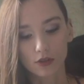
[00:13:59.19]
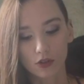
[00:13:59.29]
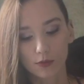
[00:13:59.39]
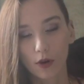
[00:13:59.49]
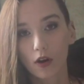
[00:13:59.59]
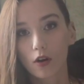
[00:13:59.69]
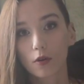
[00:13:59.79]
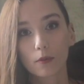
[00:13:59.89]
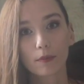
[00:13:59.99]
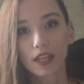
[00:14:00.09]

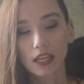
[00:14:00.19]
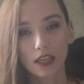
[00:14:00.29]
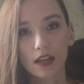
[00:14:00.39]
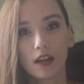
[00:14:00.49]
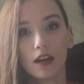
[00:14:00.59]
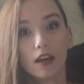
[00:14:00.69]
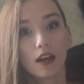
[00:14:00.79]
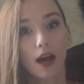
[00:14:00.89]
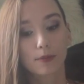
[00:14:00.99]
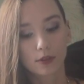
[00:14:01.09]
small, mini,
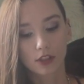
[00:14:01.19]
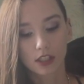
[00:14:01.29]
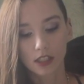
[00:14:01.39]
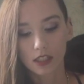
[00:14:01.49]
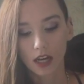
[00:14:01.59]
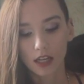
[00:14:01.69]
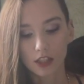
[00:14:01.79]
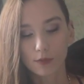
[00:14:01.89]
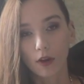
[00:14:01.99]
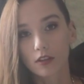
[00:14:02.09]
absolutely teeny tiny,
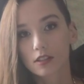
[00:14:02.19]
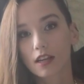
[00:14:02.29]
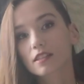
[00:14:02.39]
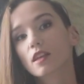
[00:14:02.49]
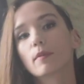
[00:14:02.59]
smallest size they